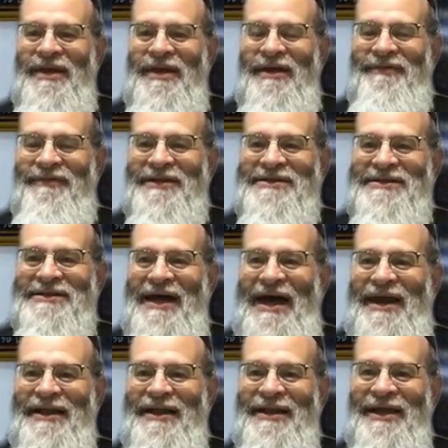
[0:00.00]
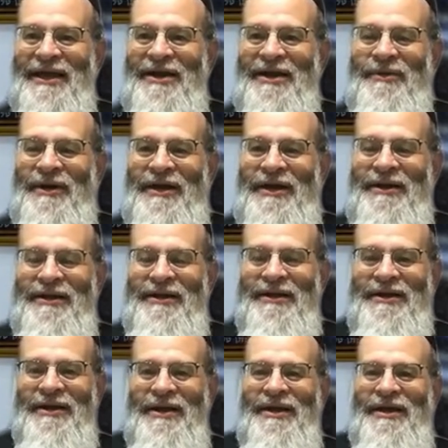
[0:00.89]
If it's not a liquid,
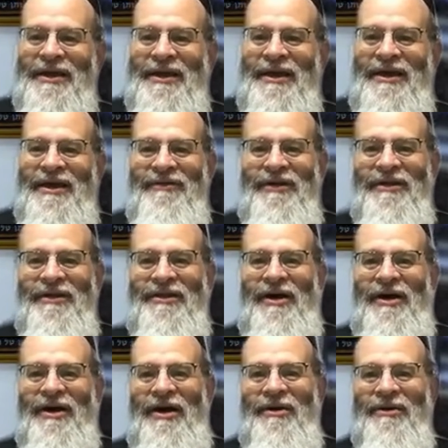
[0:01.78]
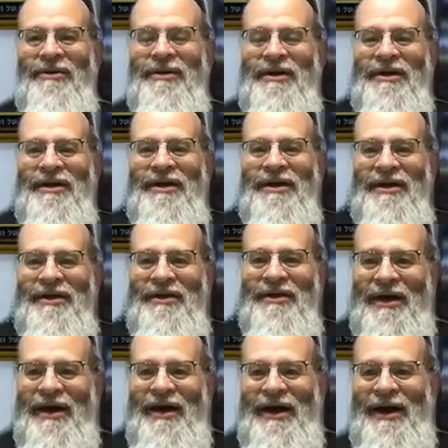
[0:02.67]
even though
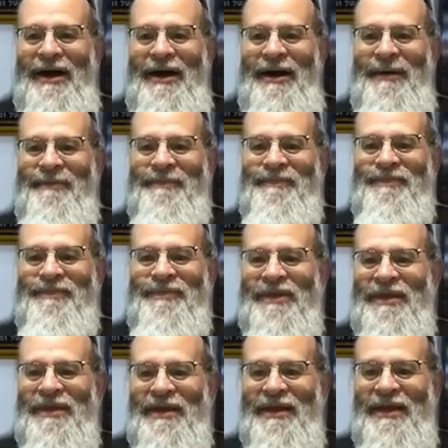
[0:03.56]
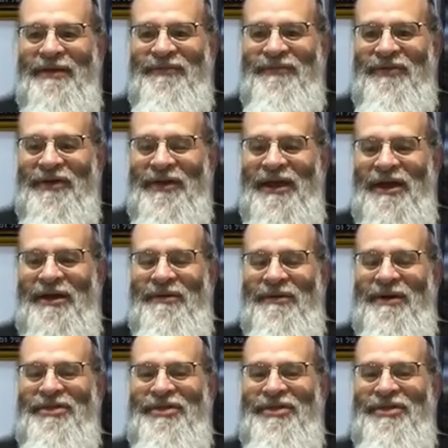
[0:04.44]
for liquid,